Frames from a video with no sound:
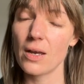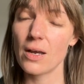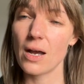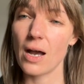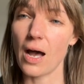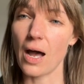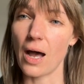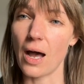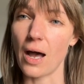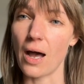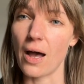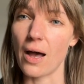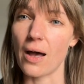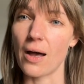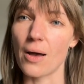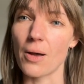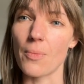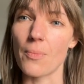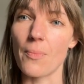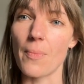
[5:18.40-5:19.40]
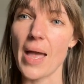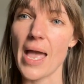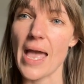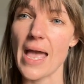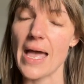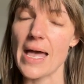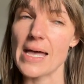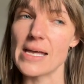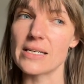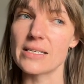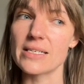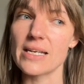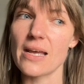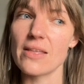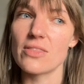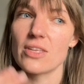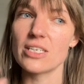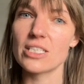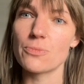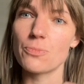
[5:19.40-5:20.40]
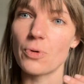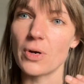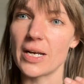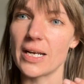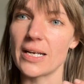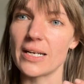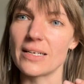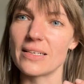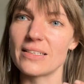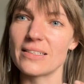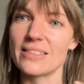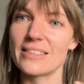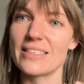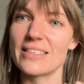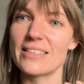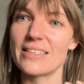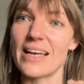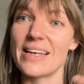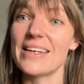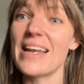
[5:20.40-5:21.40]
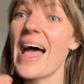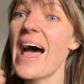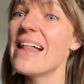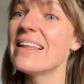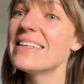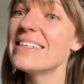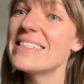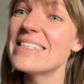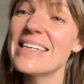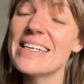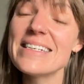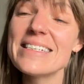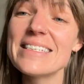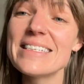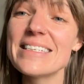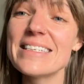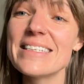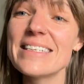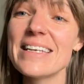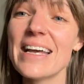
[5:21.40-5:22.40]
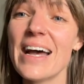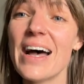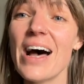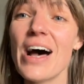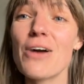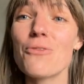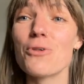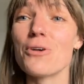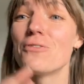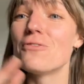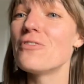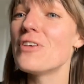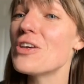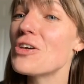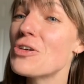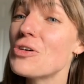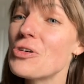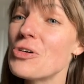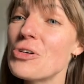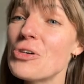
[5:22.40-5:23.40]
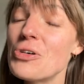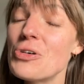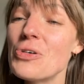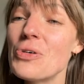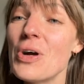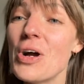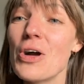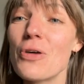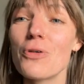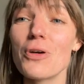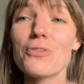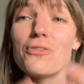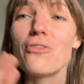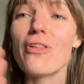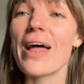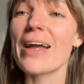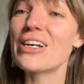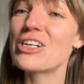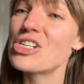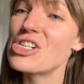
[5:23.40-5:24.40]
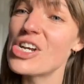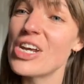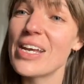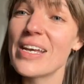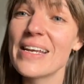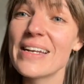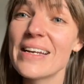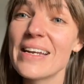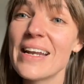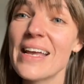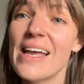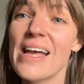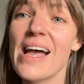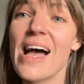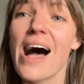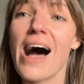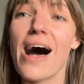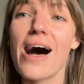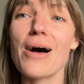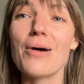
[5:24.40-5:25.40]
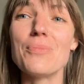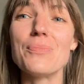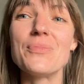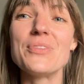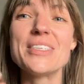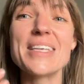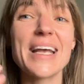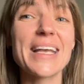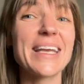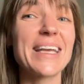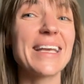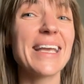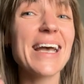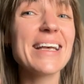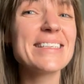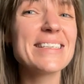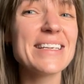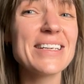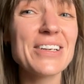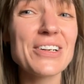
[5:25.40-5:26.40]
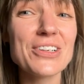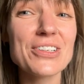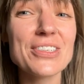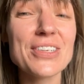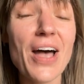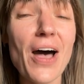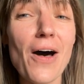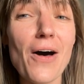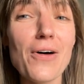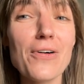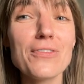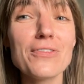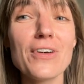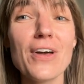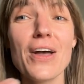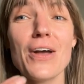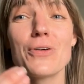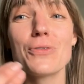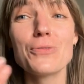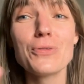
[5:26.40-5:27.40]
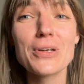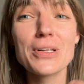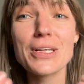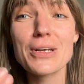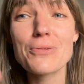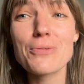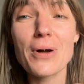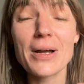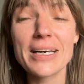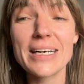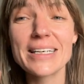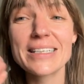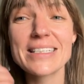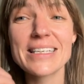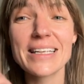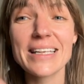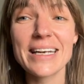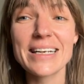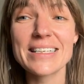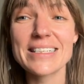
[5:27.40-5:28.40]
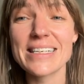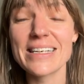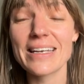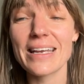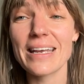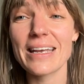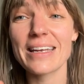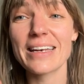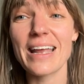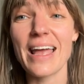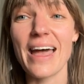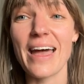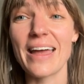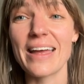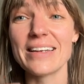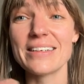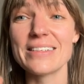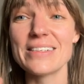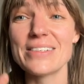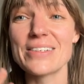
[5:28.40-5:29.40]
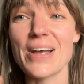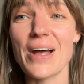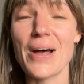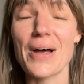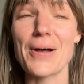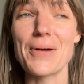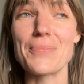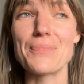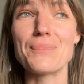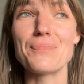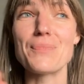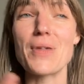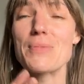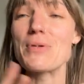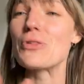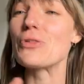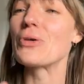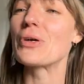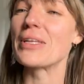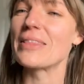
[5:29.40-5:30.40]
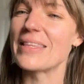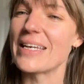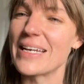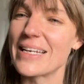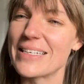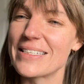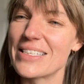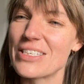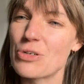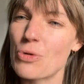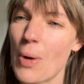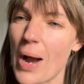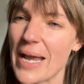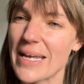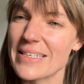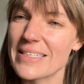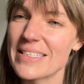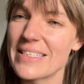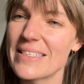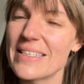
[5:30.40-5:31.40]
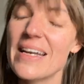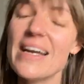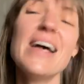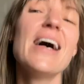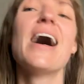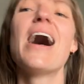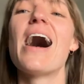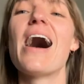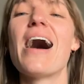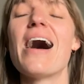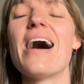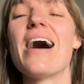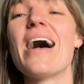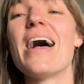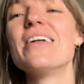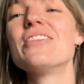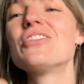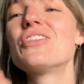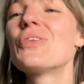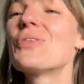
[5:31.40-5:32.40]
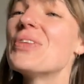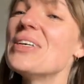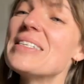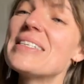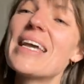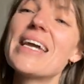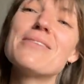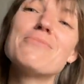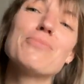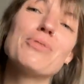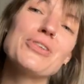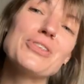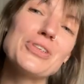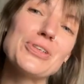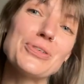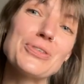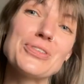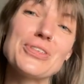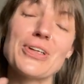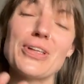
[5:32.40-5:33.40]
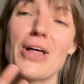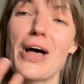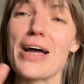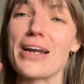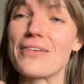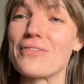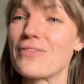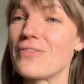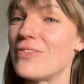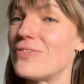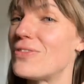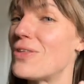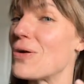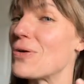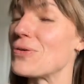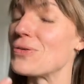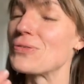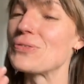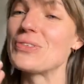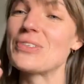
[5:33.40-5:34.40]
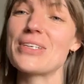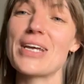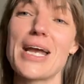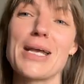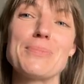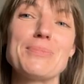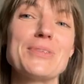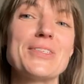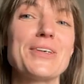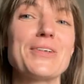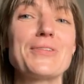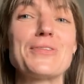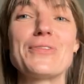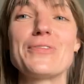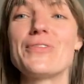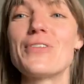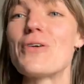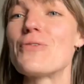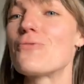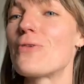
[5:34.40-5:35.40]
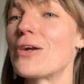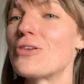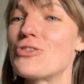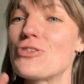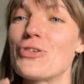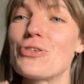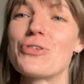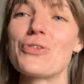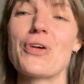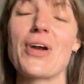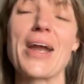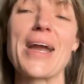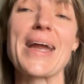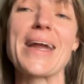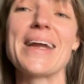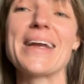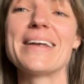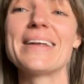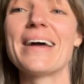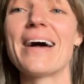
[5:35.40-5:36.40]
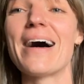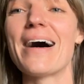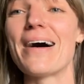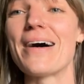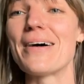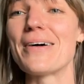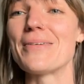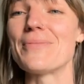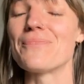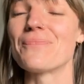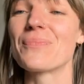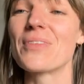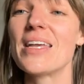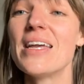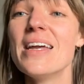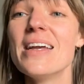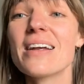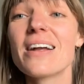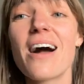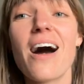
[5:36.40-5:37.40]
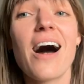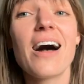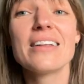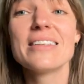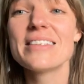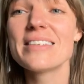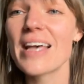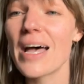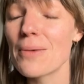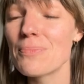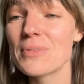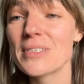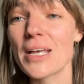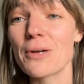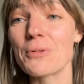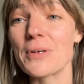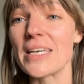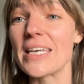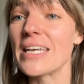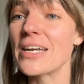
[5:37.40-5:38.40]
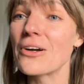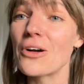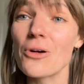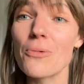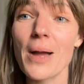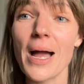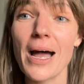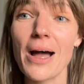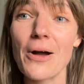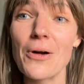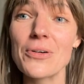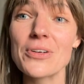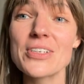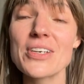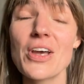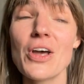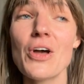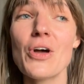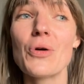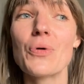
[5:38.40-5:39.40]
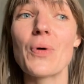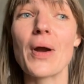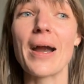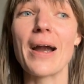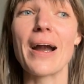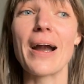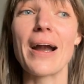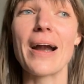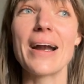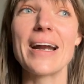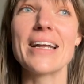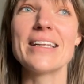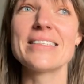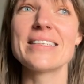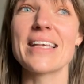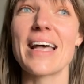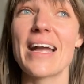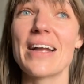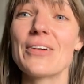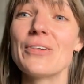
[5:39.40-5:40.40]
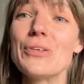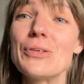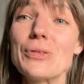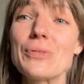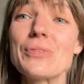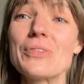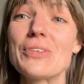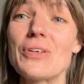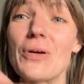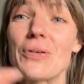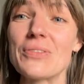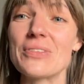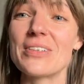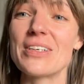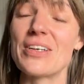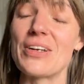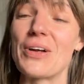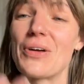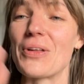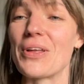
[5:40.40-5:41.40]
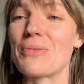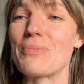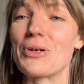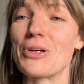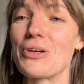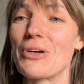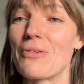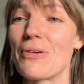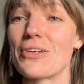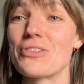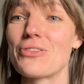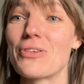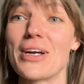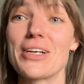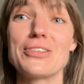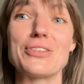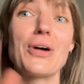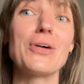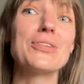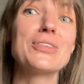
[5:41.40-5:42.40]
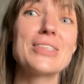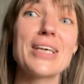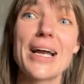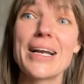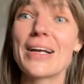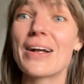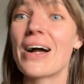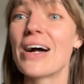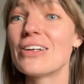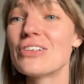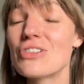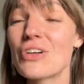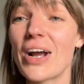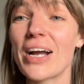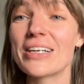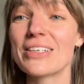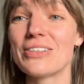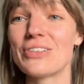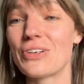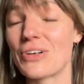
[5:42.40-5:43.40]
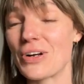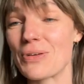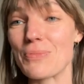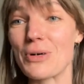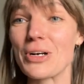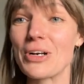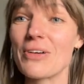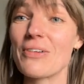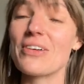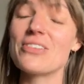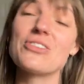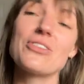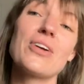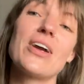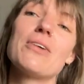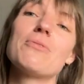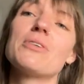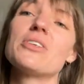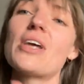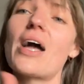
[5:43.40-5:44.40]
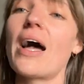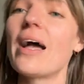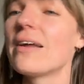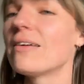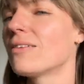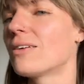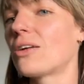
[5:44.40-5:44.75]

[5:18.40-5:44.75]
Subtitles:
And this brings analysis, review, reflection, second guessing yourself, really wanting to like dig in and maybe look at things twice. And so this can produce a lot of those types of retrograde concepts that we hear about, where it's like, ooh, don't, like Mercury retrograde, don't sign a contract during Mercury retrograde, which I